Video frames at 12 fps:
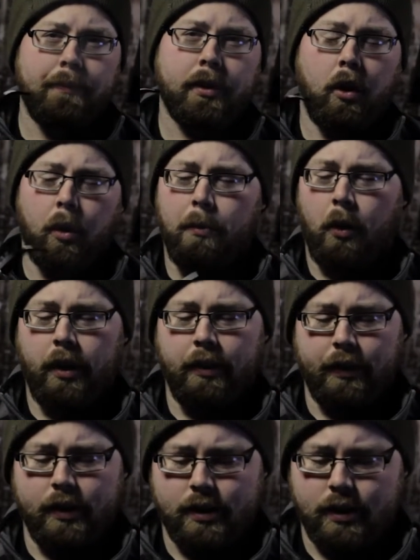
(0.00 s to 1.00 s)
the whole point
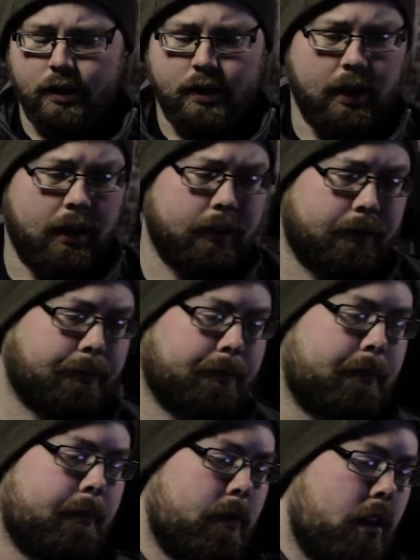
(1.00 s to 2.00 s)
of this is
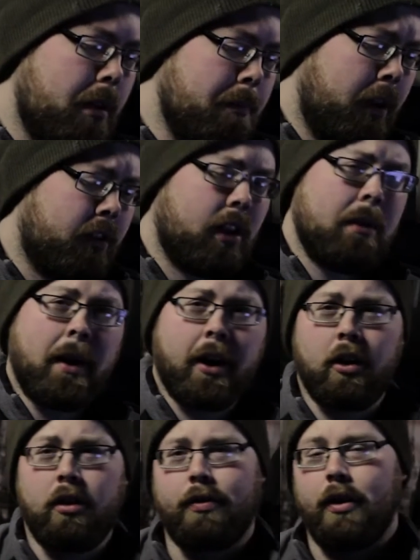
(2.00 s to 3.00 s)
basically my
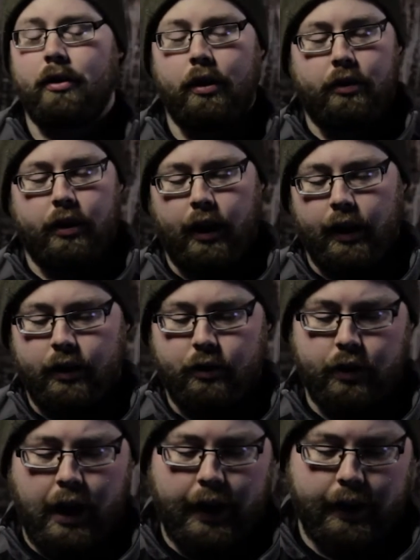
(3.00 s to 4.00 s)
girlfriend said she'd like to
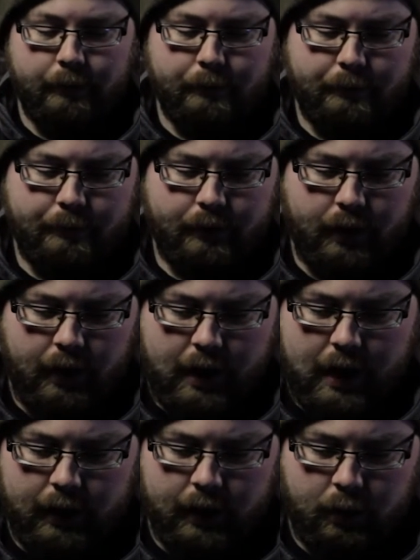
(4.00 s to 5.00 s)
try it
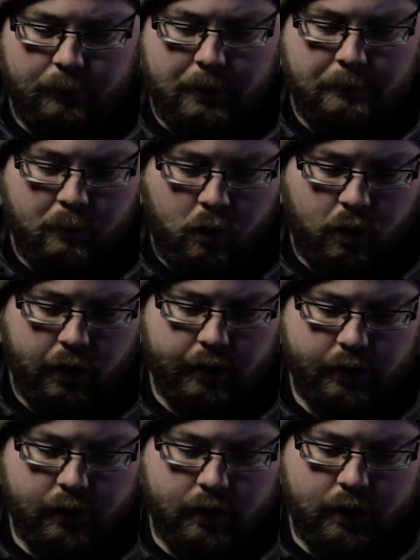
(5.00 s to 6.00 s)
a little bit
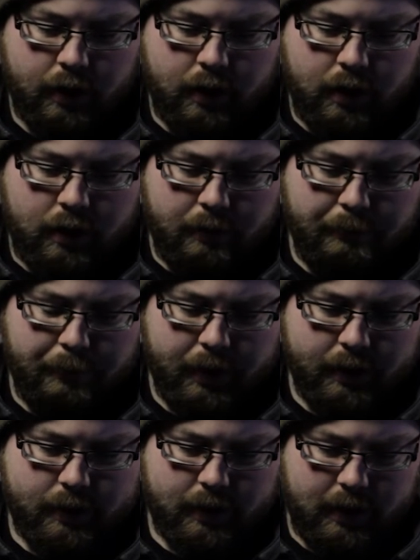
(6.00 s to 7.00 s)
more,
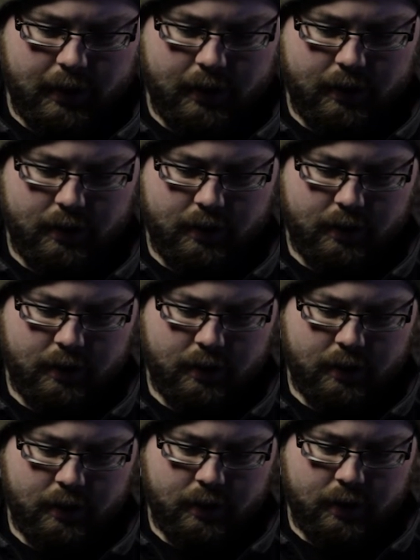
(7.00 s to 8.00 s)
but
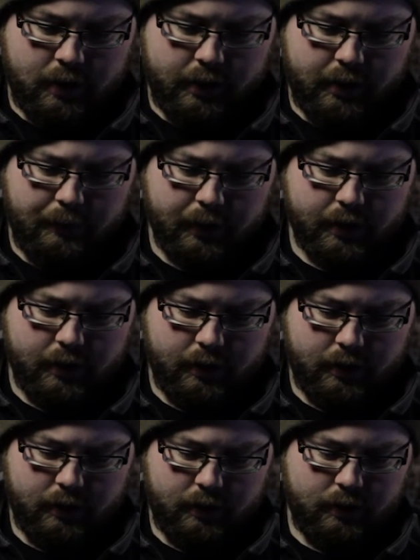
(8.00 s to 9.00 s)
she
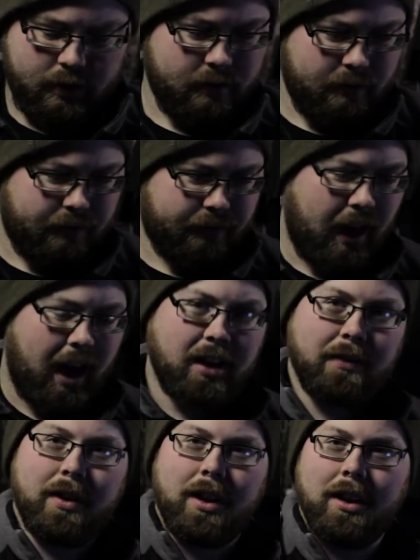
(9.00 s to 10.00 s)
wasn't fond
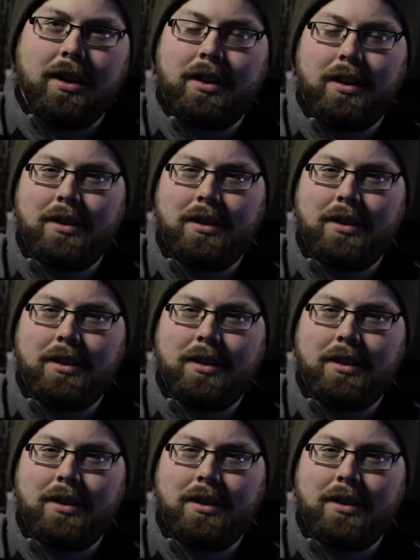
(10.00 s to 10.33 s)
of the